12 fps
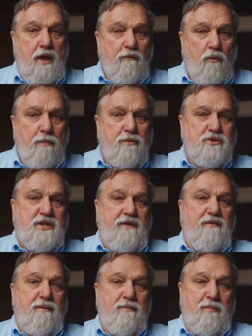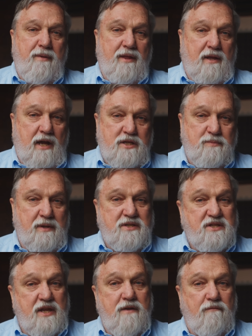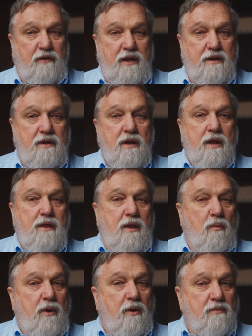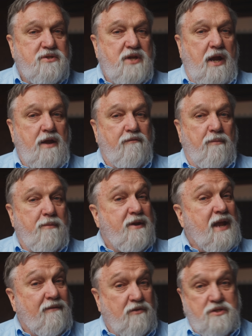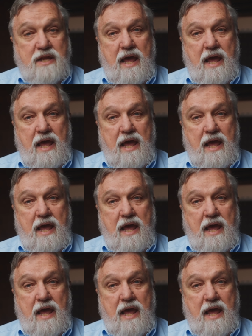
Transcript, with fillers: If we perceive him to be the cosmic skinflint, then we are reciting from the devil's